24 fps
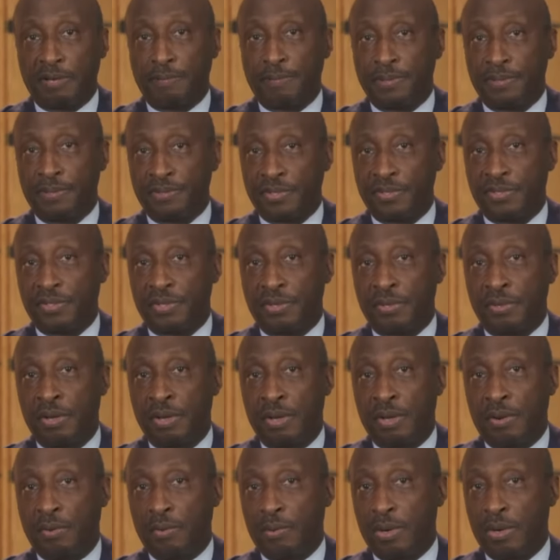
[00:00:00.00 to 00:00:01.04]
in a position
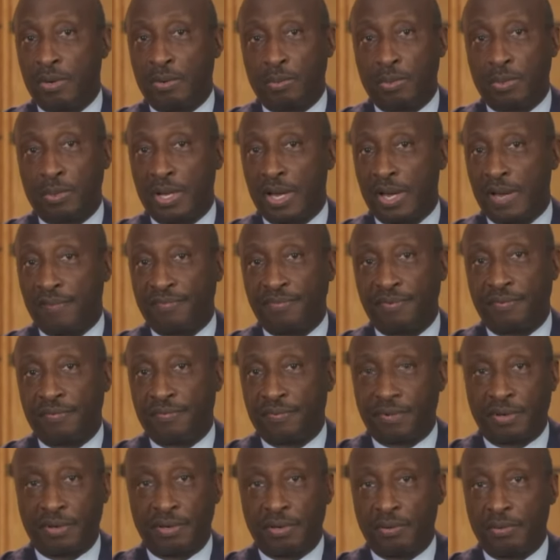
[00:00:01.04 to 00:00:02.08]
where it will have to
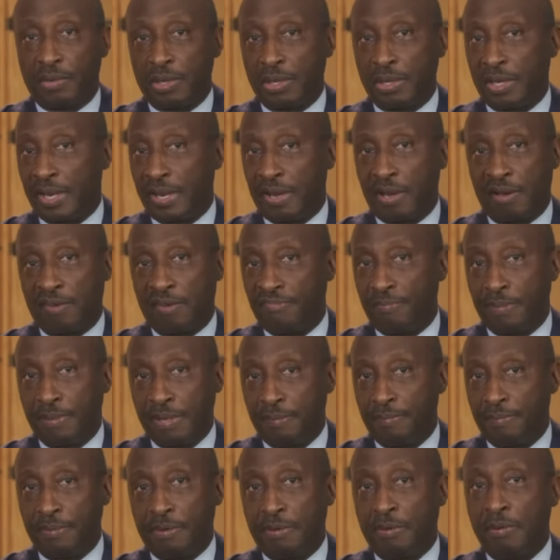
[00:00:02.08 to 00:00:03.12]
furlough or lay off
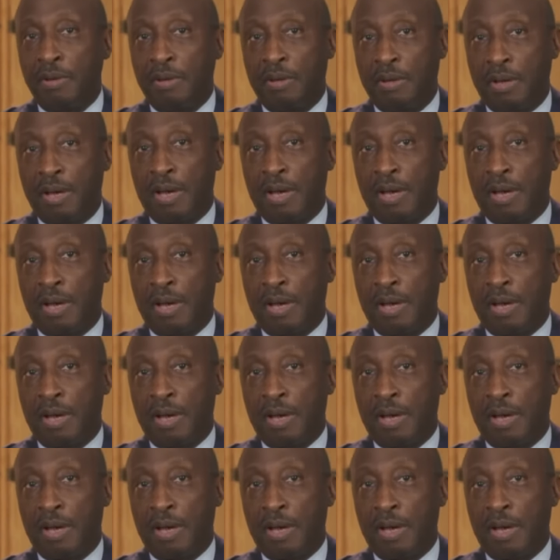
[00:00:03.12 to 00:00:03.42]
people.